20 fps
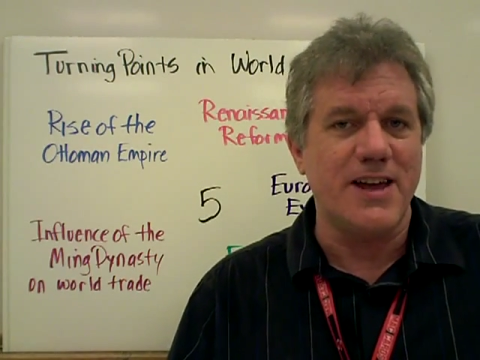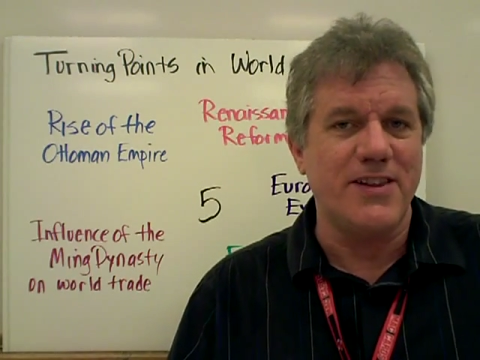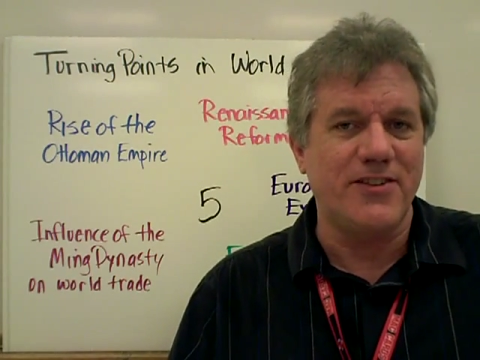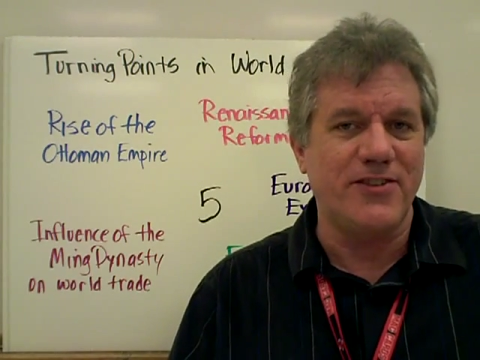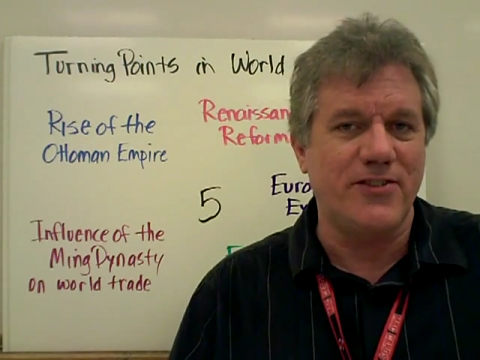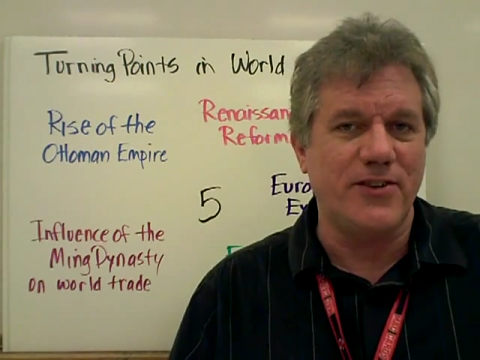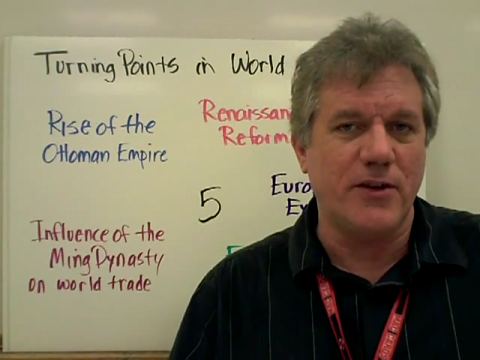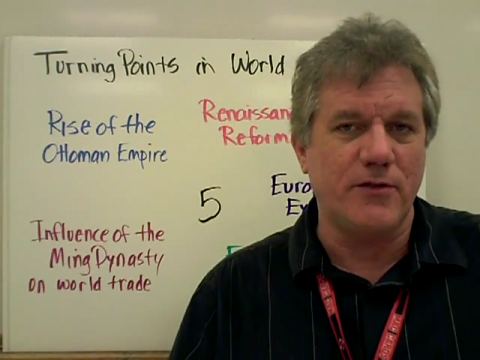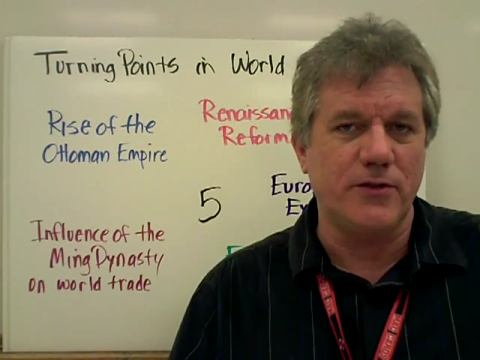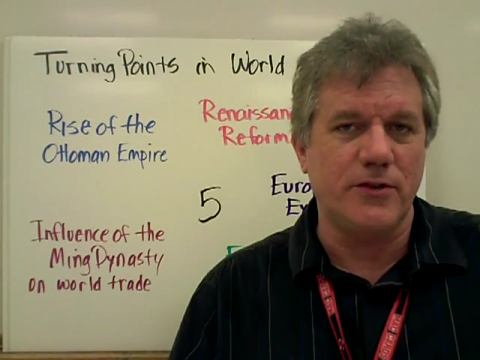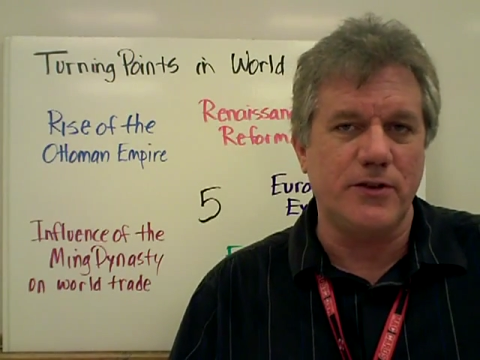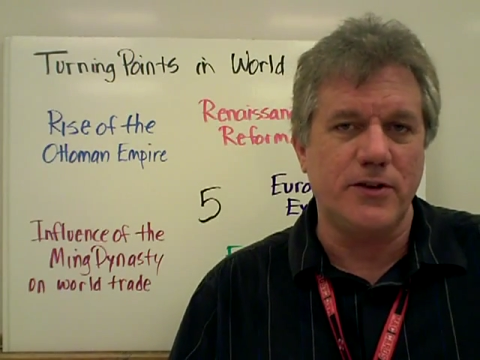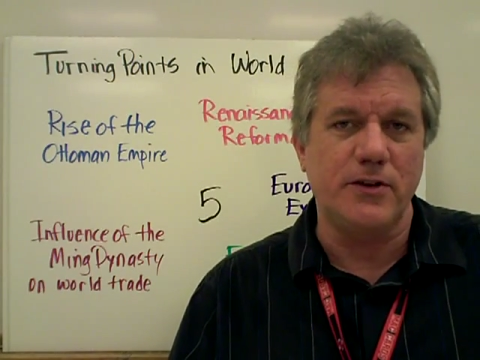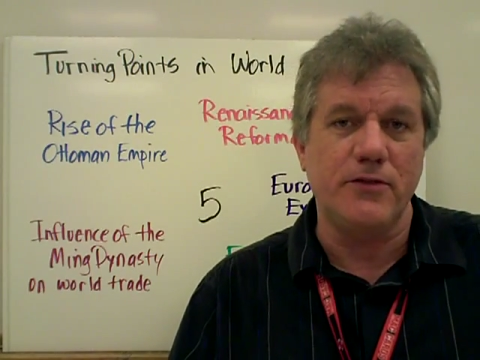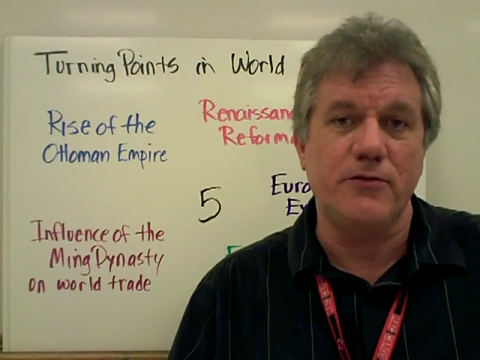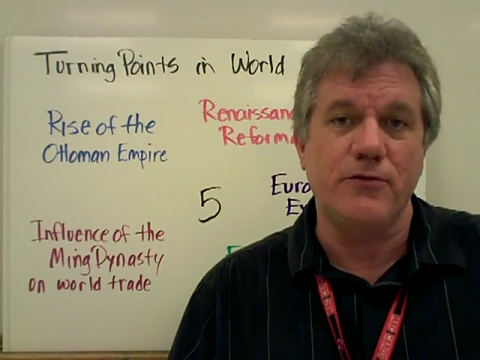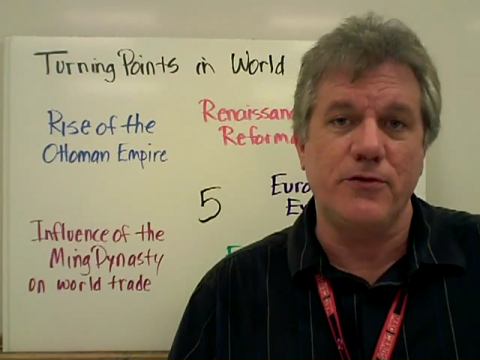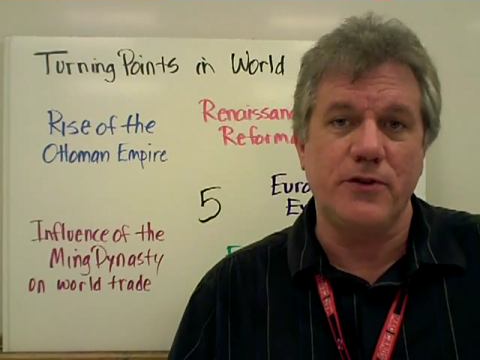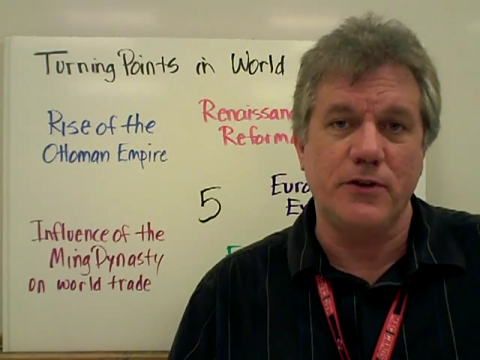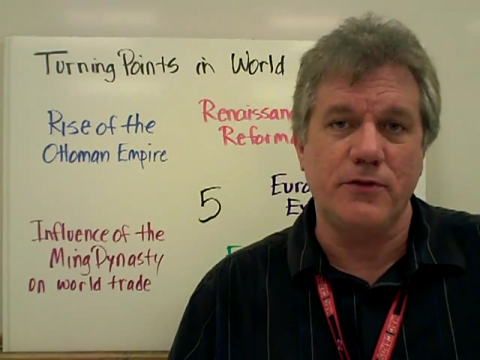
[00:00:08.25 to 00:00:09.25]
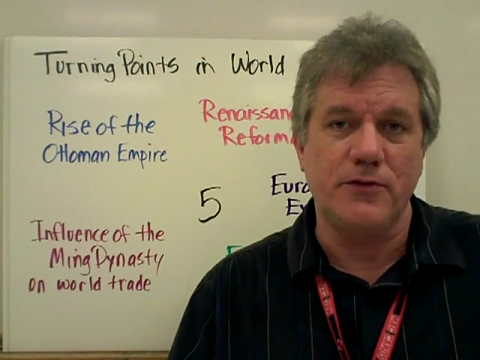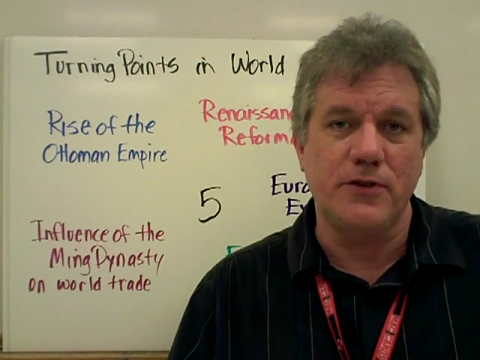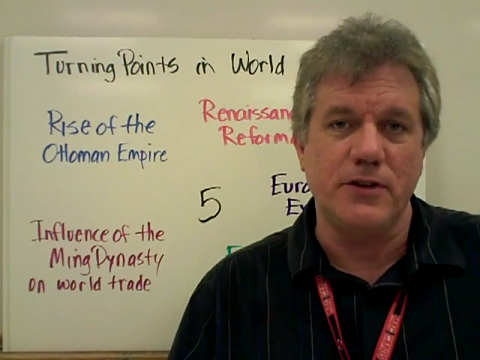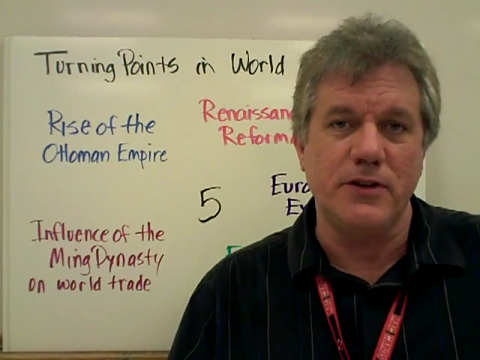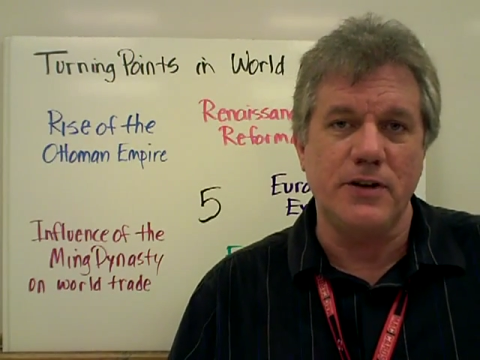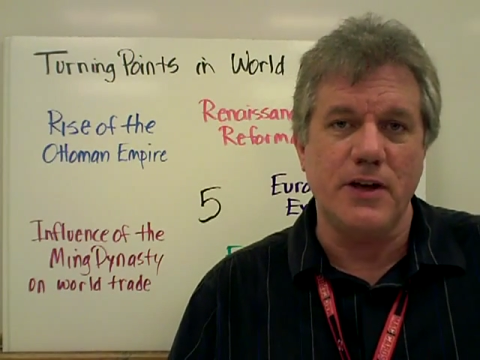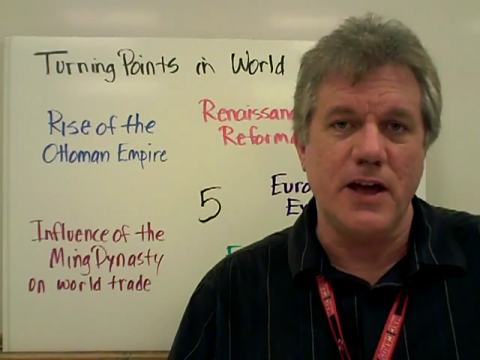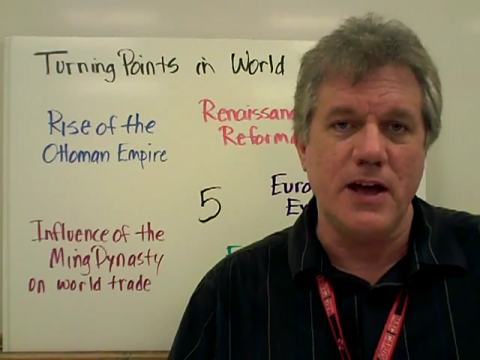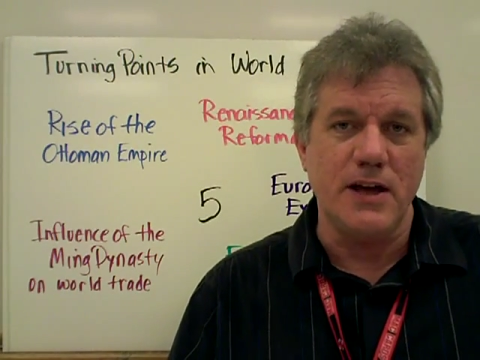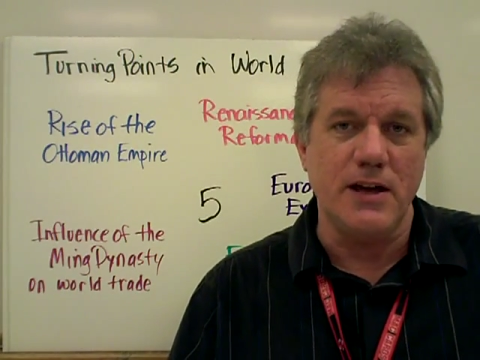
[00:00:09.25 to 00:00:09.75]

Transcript: and 1750